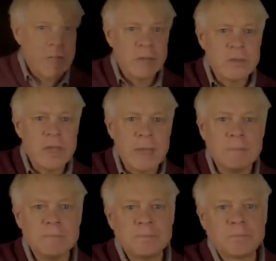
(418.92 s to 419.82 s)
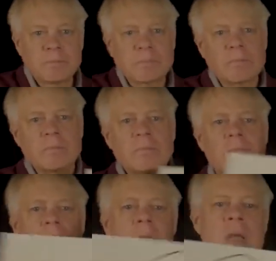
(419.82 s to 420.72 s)
instead,
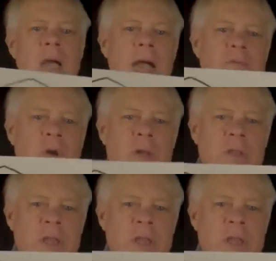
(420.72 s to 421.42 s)
I've drawn the